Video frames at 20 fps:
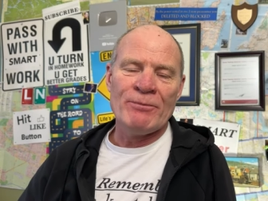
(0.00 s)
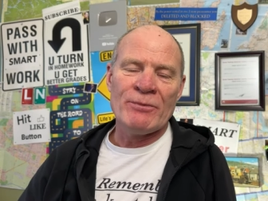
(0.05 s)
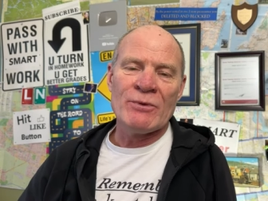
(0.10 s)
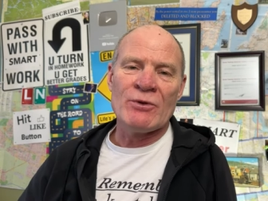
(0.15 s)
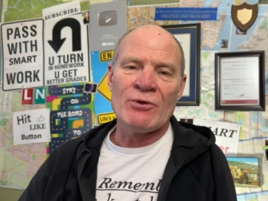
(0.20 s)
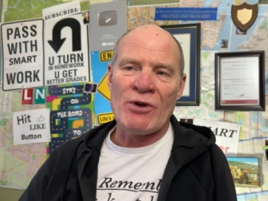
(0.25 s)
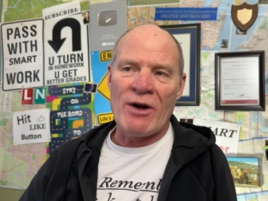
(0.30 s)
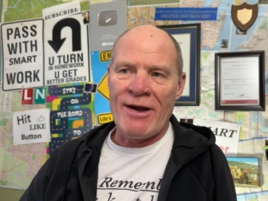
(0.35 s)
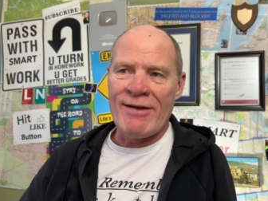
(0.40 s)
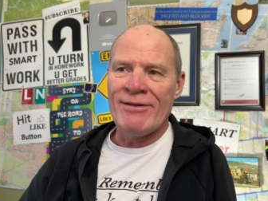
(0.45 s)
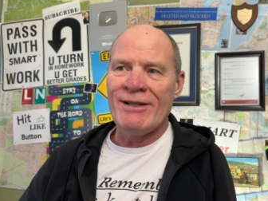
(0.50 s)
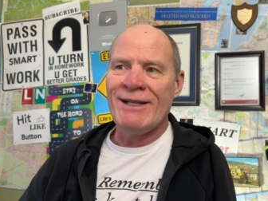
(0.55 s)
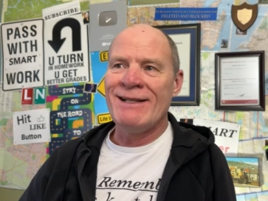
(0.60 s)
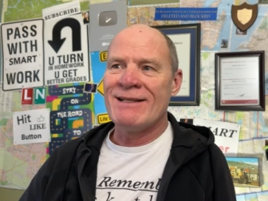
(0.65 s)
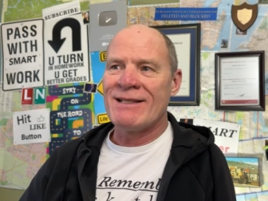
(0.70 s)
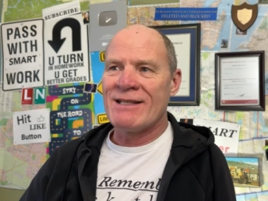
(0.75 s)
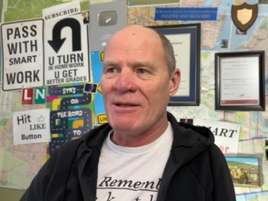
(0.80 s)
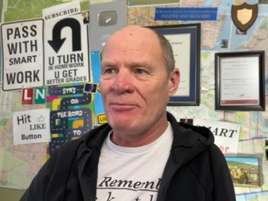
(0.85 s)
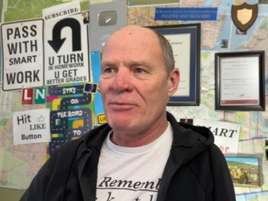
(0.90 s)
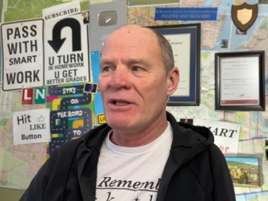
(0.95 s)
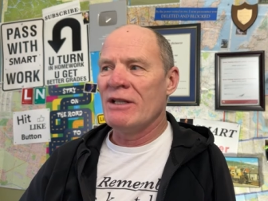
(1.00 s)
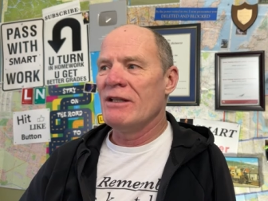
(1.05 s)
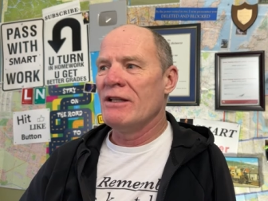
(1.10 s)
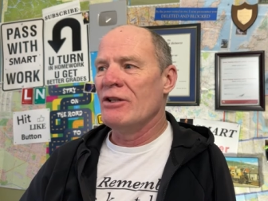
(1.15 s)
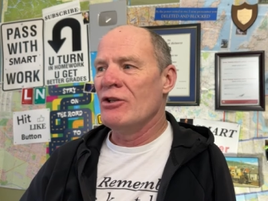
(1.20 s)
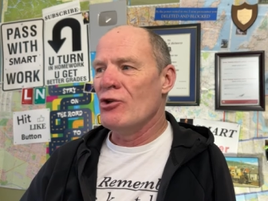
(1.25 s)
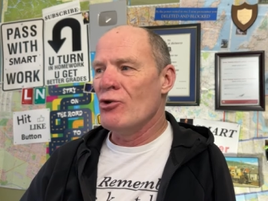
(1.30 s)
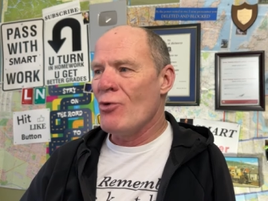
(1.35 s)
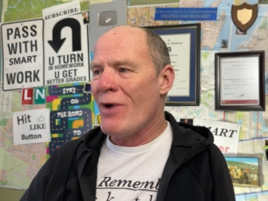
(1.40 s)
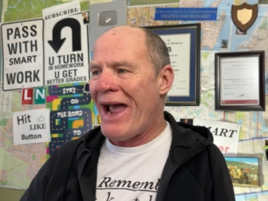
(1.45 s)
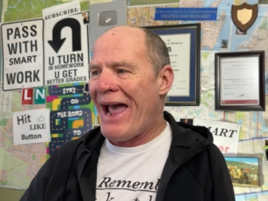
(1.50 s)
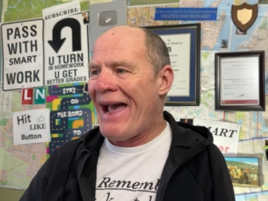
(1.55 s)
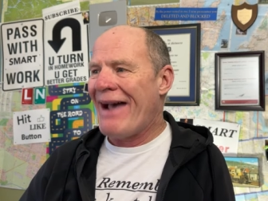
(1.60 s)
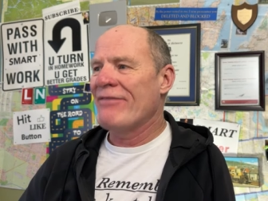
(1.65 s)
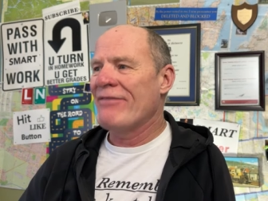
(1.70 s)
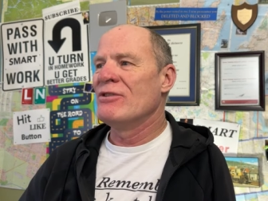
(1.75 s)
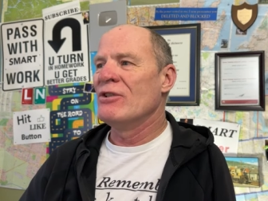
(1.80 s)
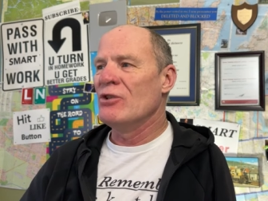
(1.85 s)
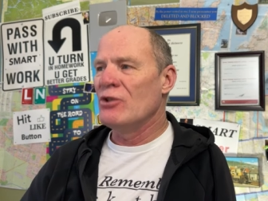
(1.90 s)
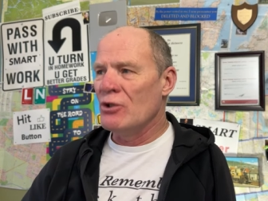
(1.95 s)
Driving is something that you
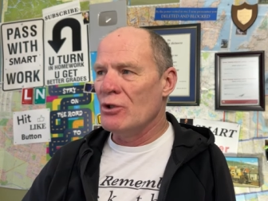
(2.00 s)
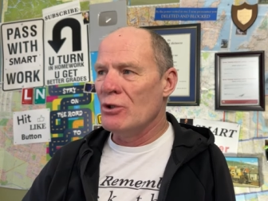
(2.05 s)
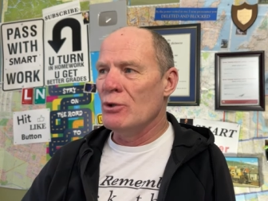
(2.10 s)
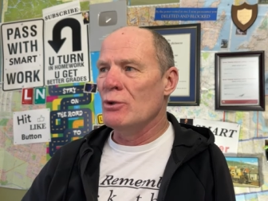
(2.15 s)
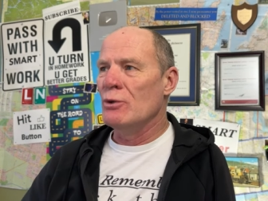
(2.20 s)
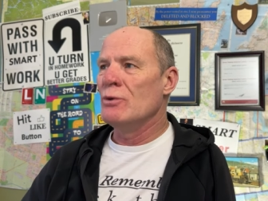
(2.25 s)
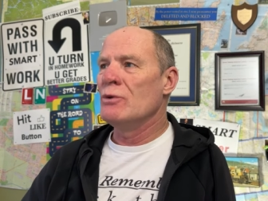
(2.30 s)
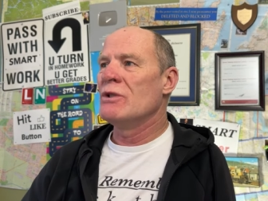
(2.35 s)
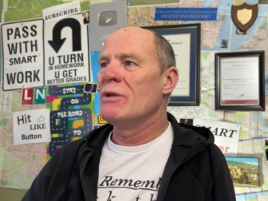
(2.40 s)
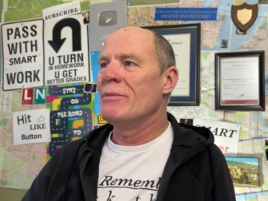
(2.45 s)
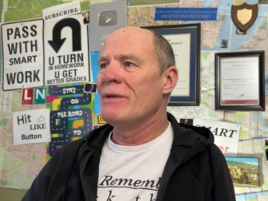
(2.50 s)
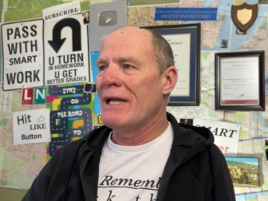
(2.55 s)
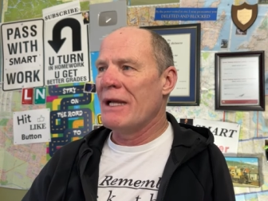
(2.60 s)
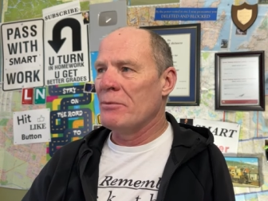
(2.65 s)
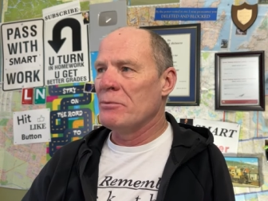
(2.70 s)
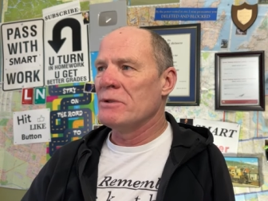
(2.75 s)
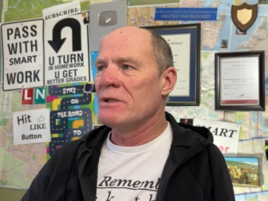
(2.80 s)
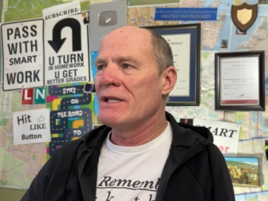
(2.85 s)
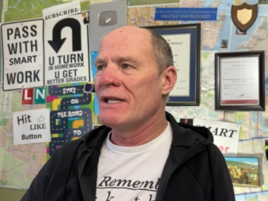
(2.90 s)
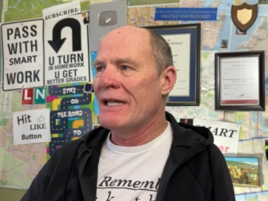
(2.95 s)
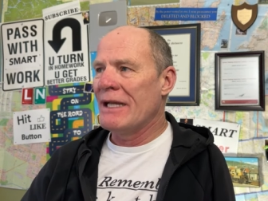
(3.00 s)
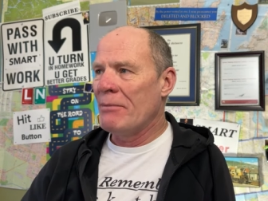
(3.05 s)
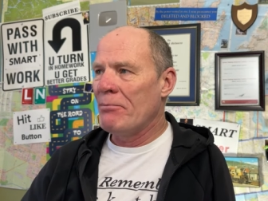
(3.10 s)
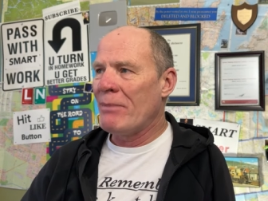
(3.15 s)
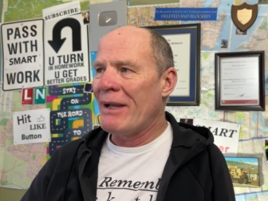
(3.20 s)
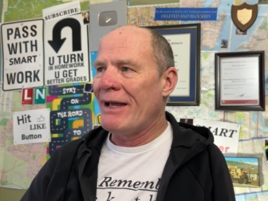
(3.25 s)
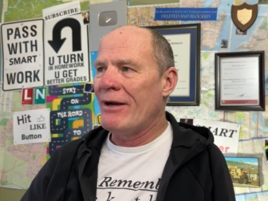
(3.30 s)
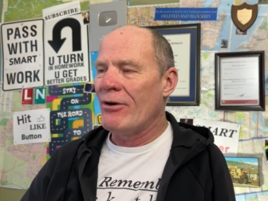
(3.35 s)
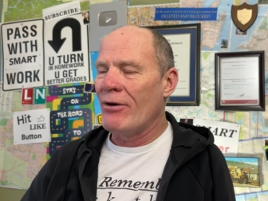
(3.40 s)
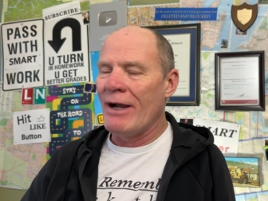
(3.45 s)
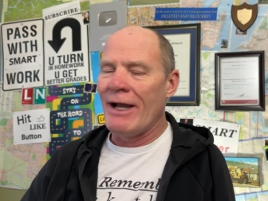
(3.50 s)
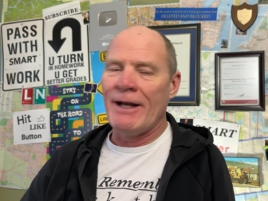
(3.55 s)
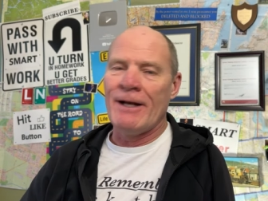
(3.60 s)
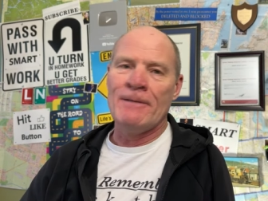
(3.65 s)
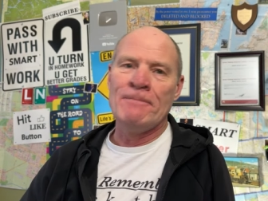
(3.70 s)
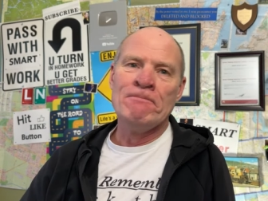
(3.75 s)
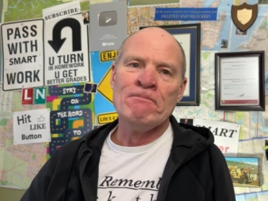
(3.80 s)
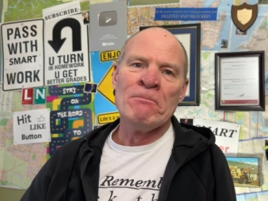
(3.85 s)
have to do to be able to get better at it.